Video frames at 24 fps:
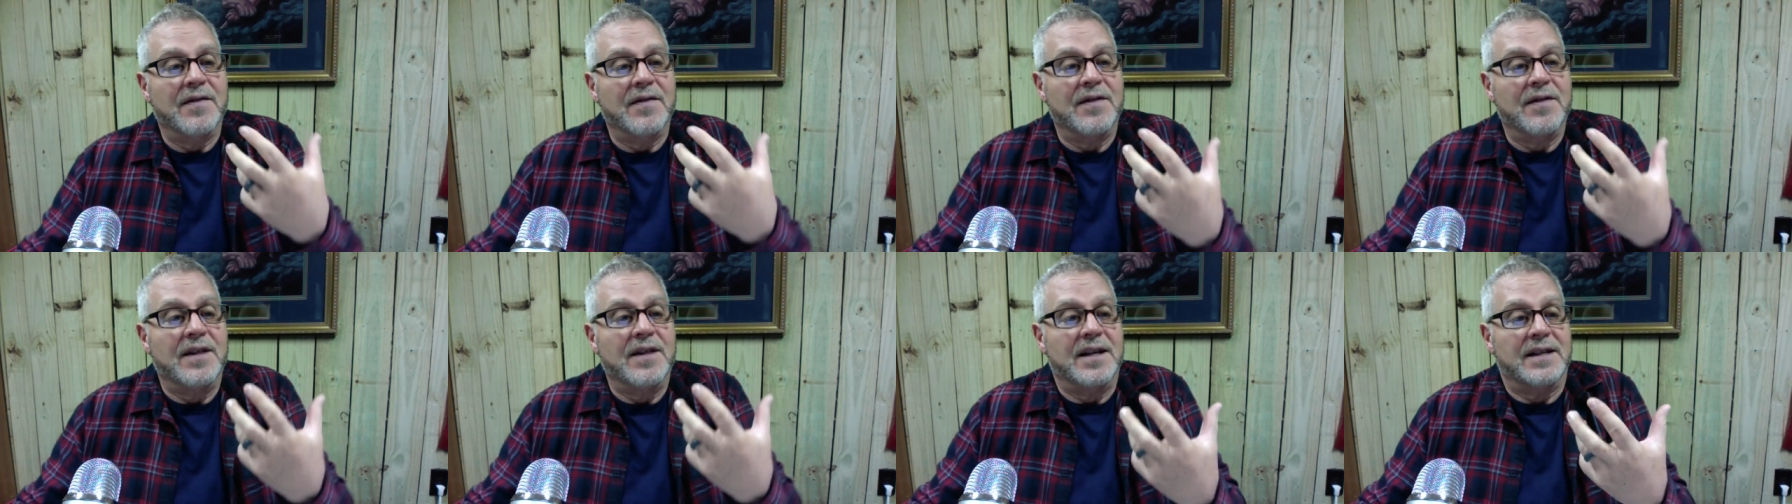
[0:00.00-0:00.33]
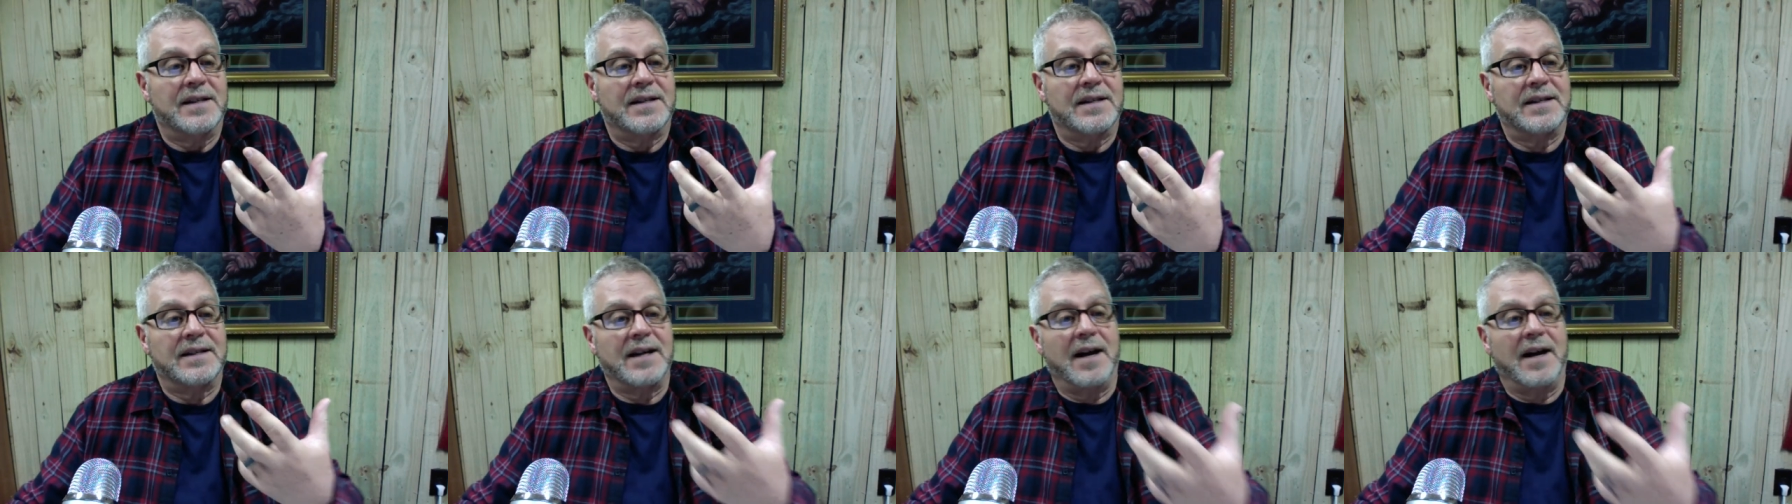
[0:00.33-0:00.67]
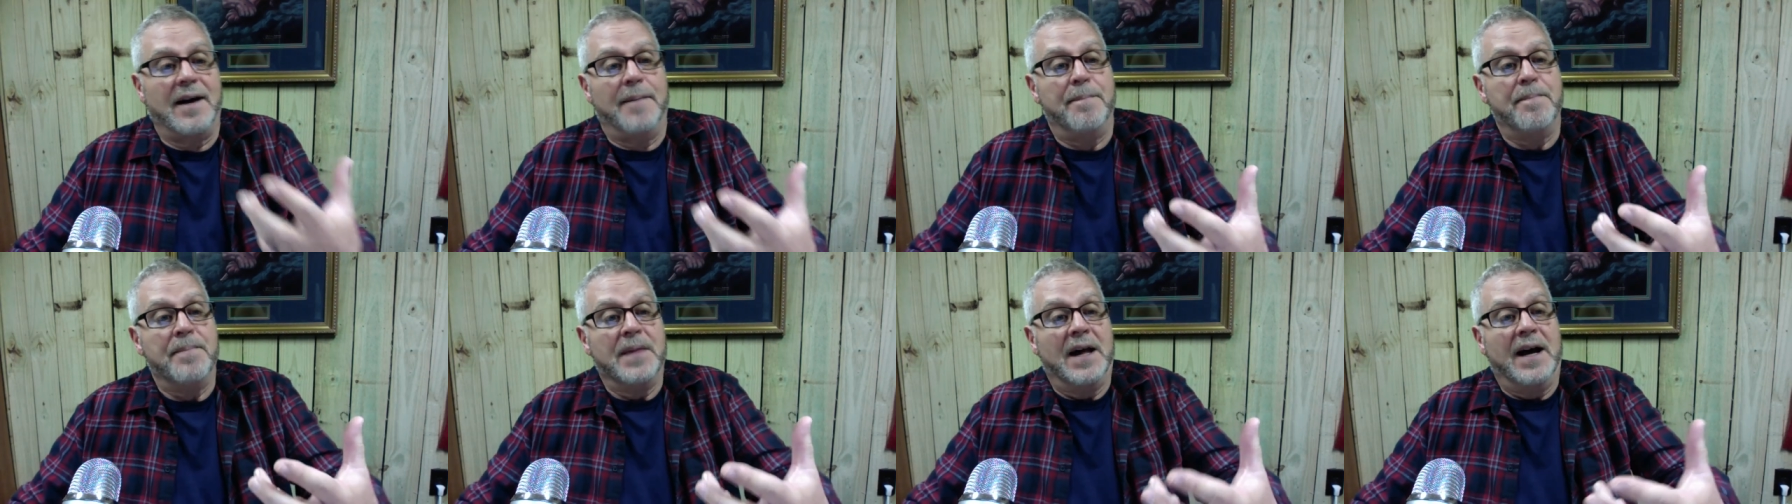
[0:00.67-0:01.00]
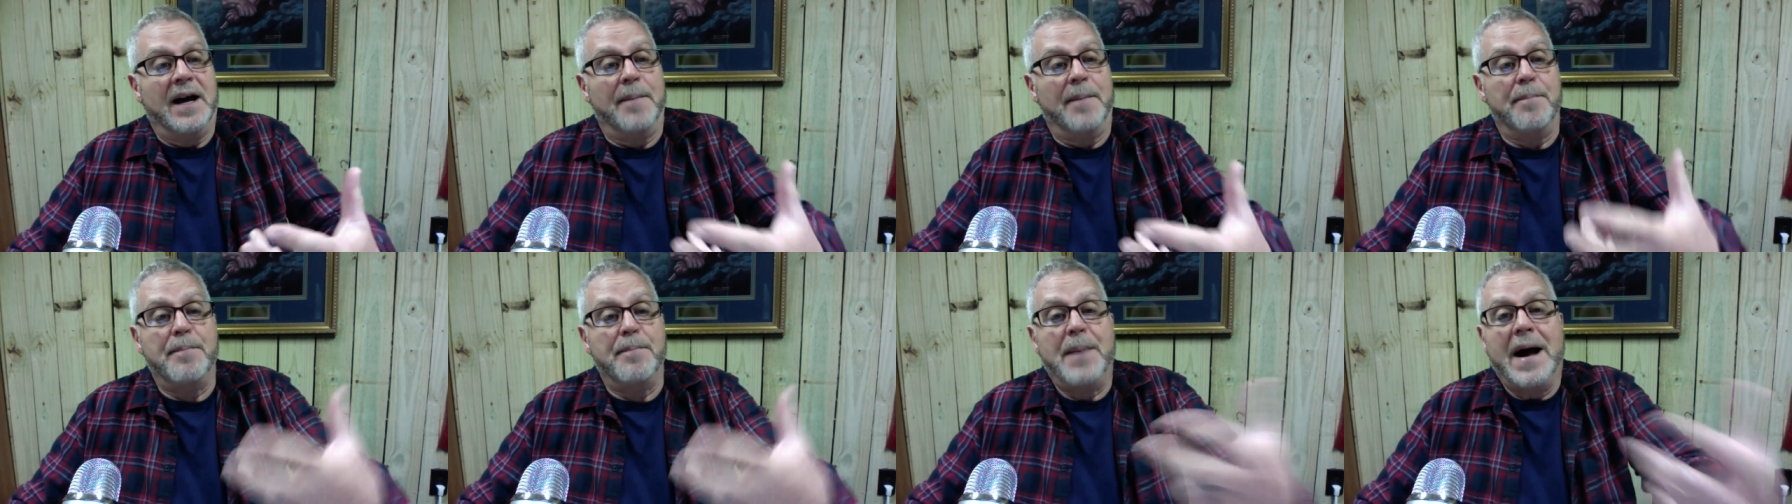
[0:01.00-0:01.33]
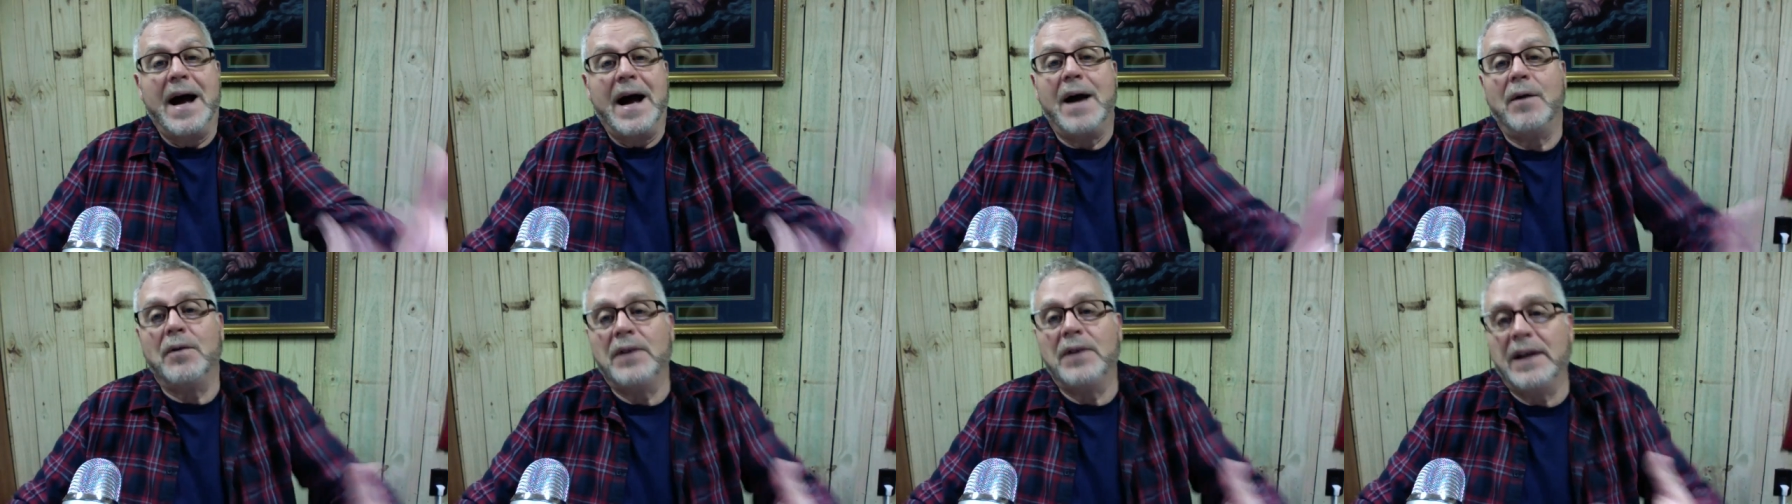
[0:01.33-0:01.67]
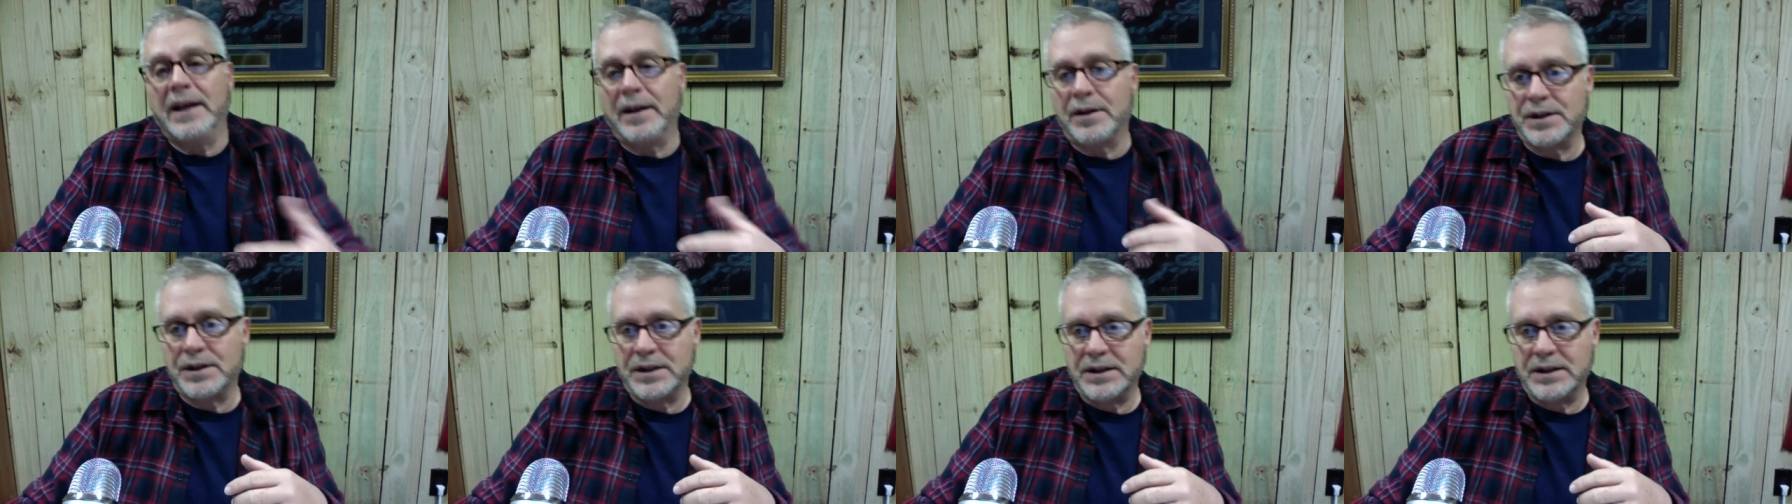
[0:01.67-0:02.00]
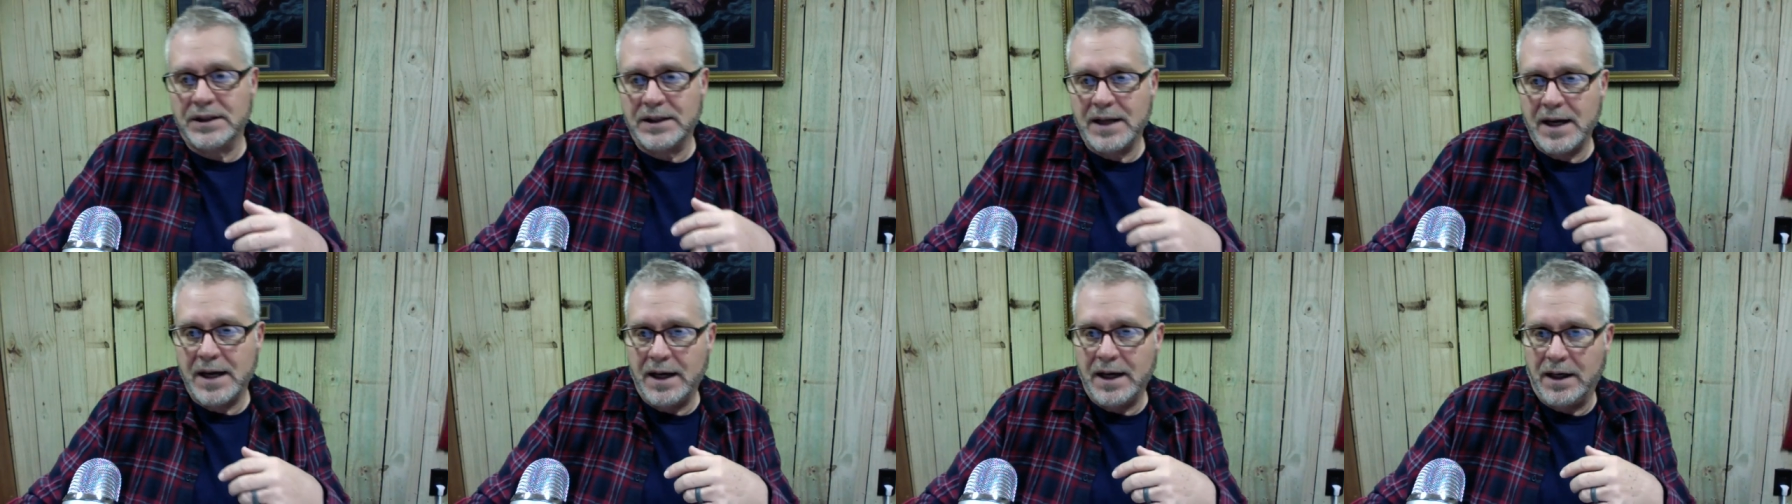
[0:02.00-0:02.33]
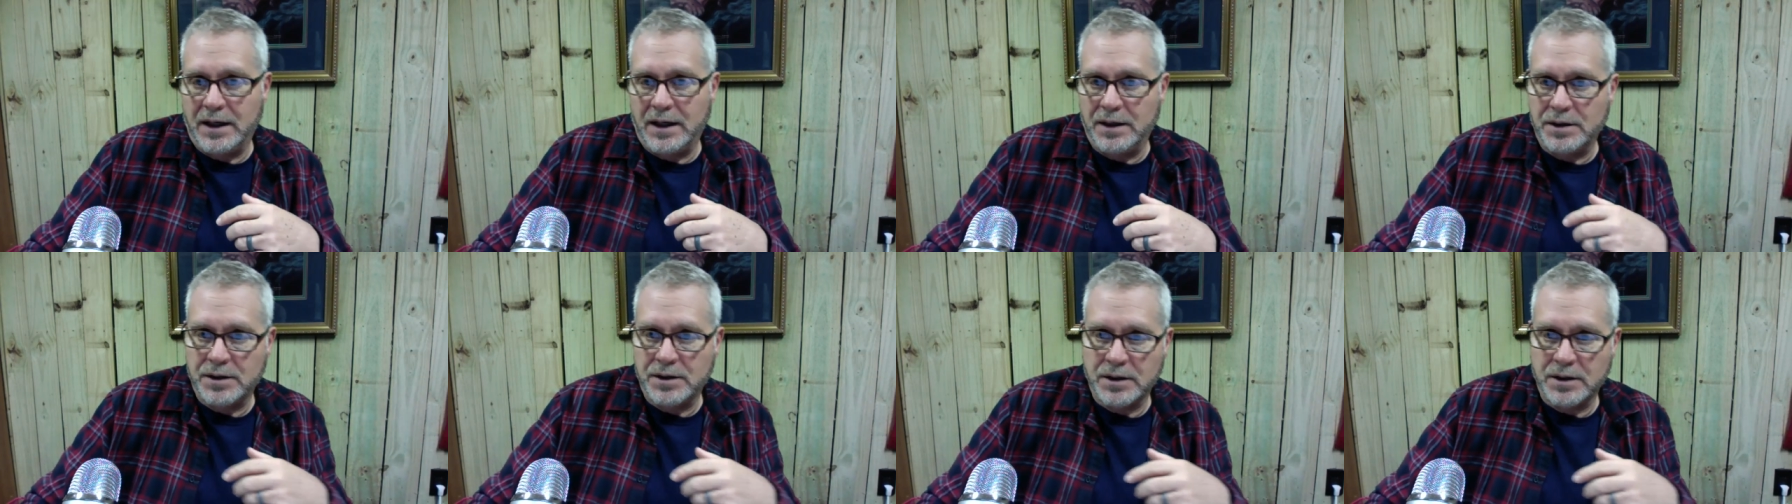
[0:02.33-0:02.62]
this abounding stage.